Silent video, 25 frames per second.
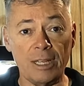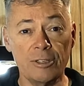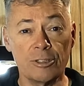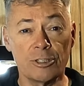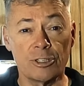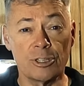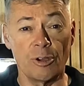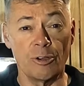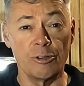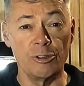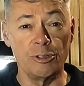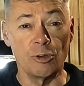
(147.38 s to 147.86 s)

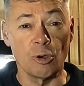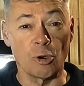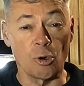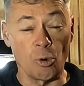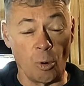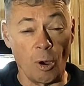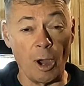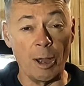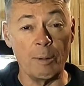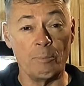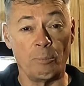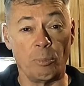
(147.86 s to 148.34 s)
so you're
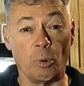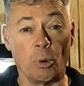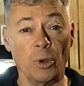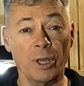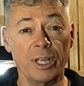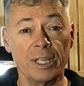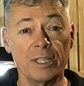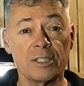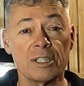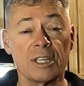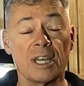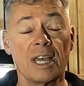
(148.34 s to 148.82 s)
quite
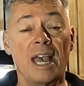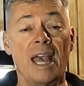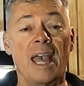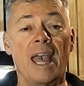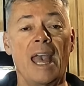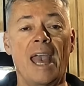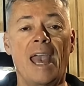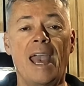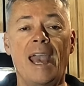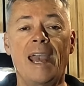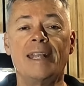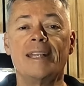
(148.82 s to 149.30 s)
buoyant,
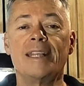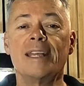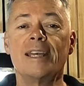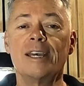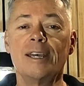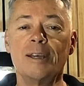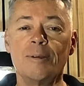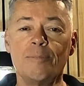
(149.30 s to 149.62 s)
and